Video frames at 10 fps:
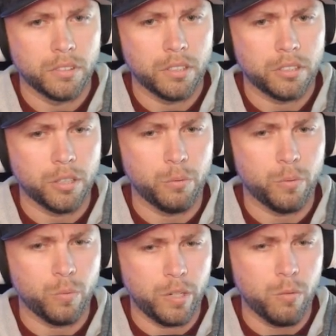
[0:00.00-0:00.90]
So
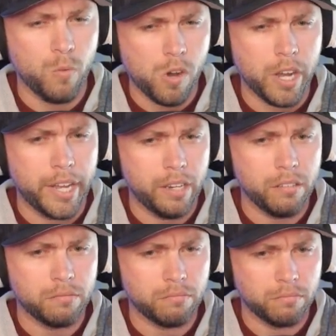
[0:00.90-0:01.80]
we
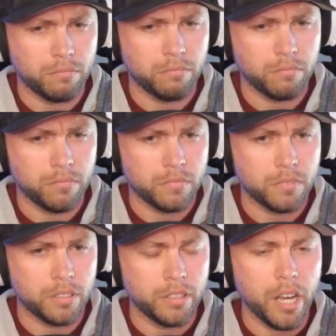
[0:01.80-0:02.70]
won.
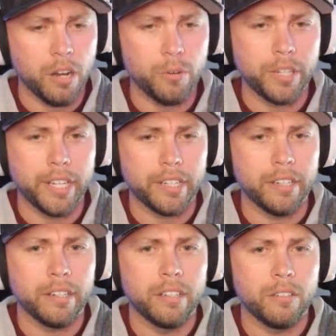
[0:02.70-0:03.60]
No, we
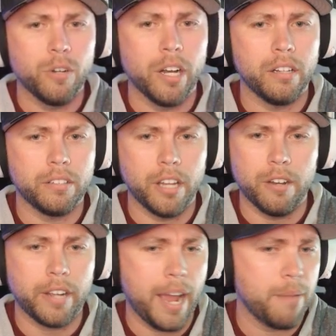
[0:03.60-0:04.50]
didn't. Well,
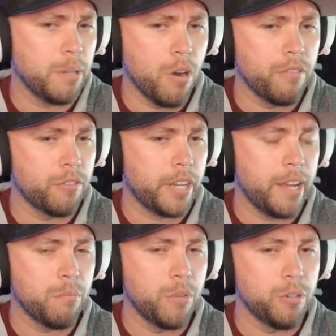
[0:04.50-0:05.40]
no, Captain Marvel
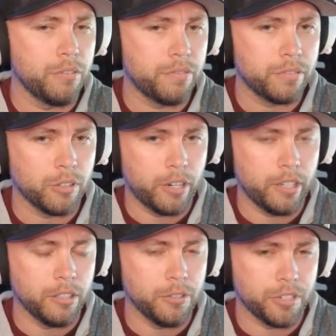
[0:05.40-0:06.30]
can't move or he
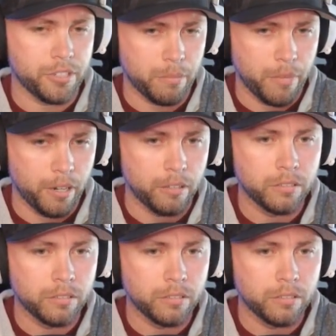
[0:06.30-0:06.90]
loses the middle.